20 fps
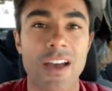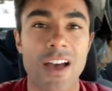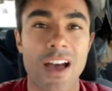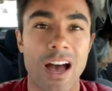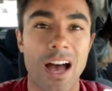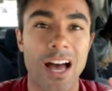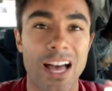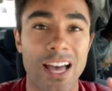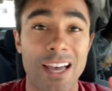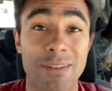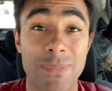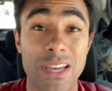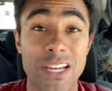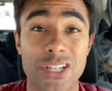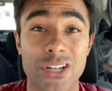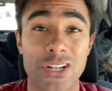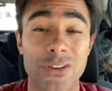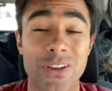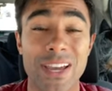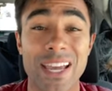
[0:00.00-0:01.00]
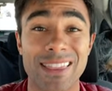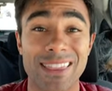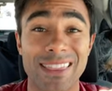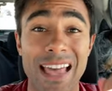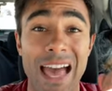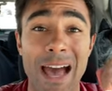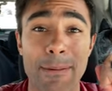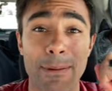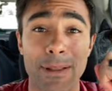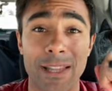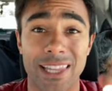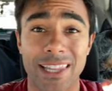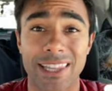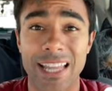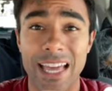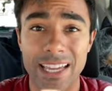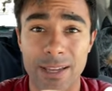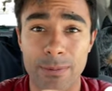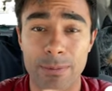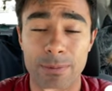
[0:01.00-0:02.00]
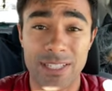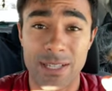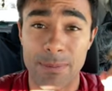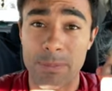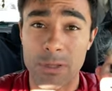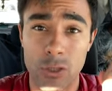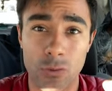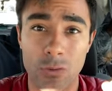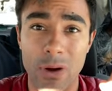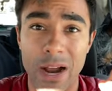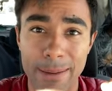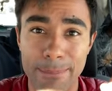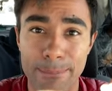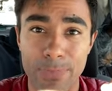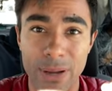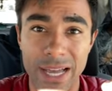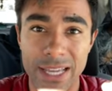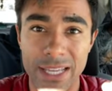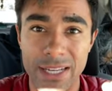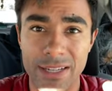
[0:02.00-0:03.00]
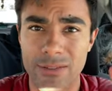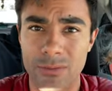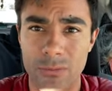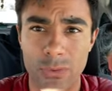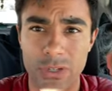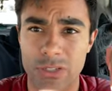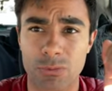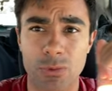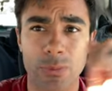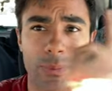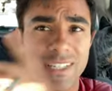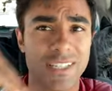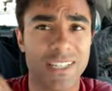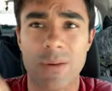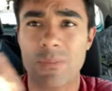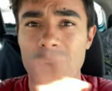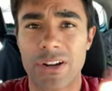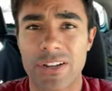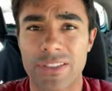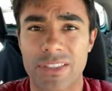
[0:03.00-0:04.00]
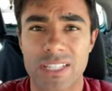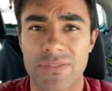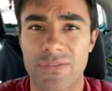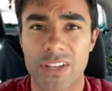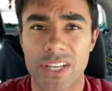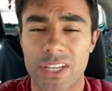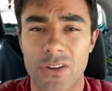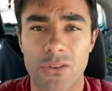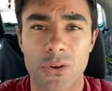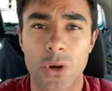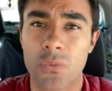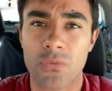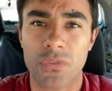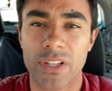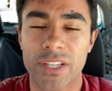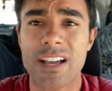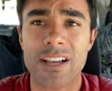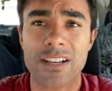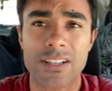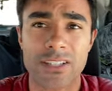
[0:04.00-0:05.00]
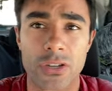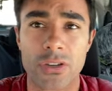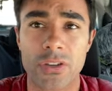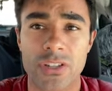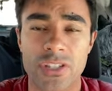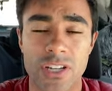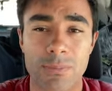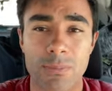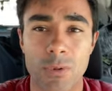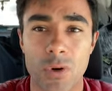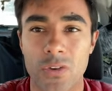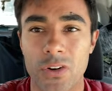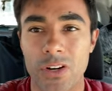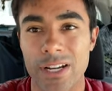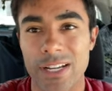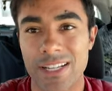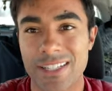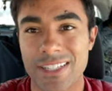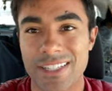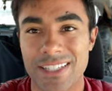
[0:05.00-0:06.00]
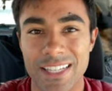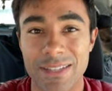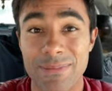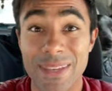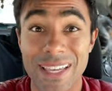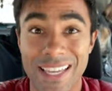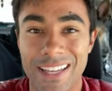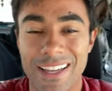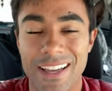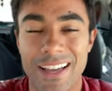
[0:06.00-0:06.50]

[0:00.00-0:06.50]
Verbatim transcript: uh, make sure you hit that like, subscribe button, which will be somewhere in this video, hopefully, so you can jump over and see me.